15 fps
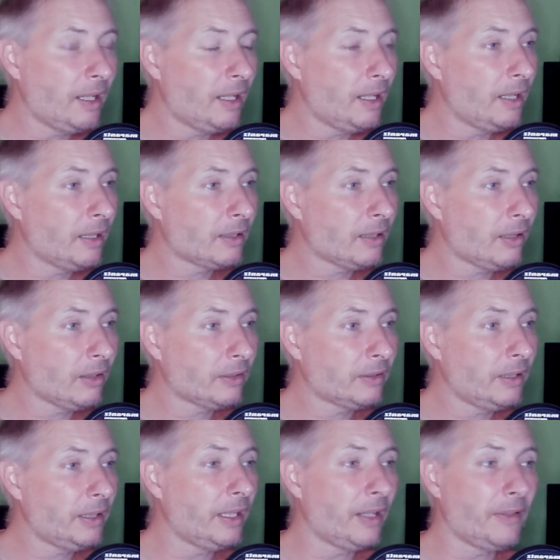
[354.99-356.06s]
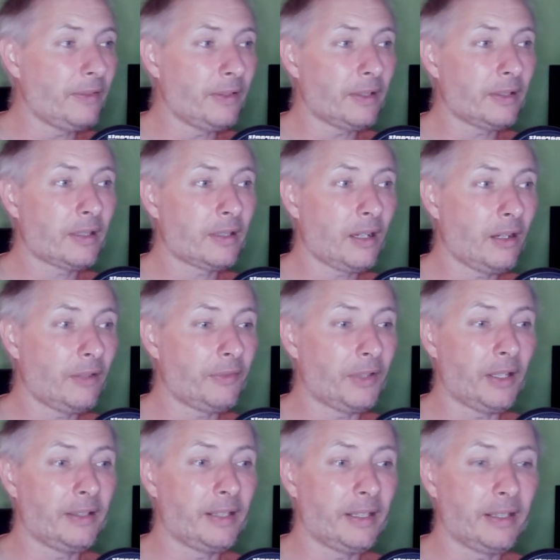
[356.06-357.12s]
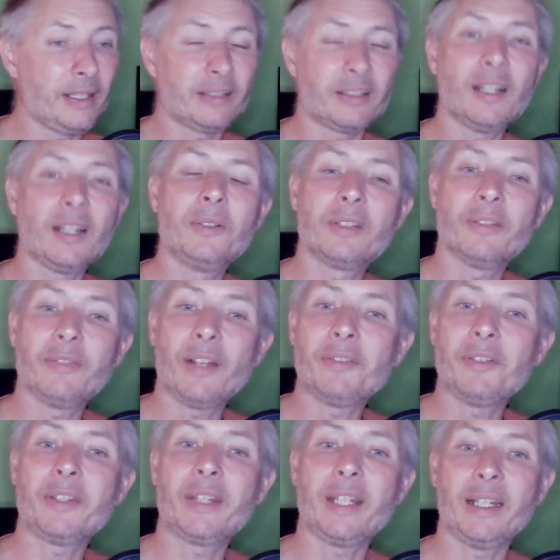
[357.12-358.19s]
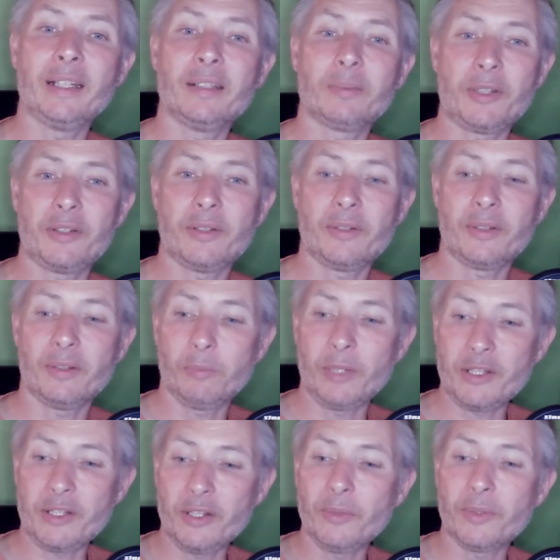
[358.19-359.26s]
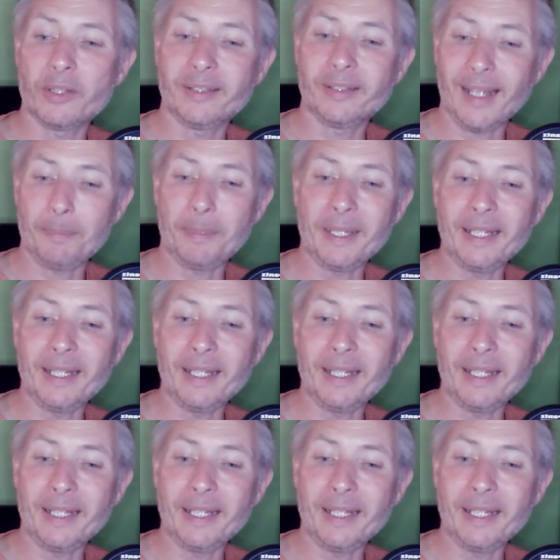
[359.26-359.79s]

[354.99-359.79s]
you know carver and there's loads of other things which you which you could tap into